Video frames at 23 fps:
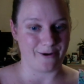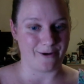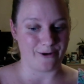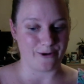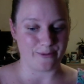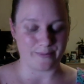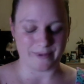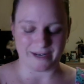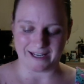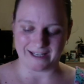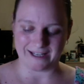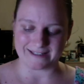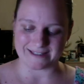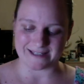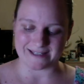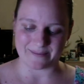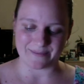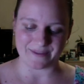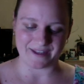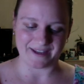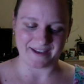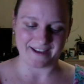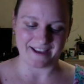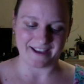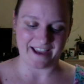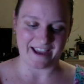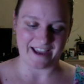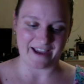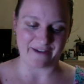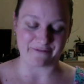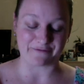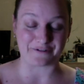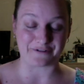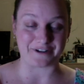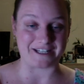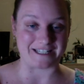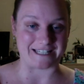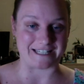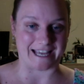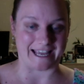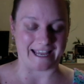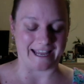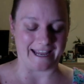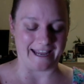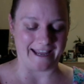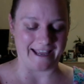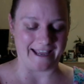opening something every day.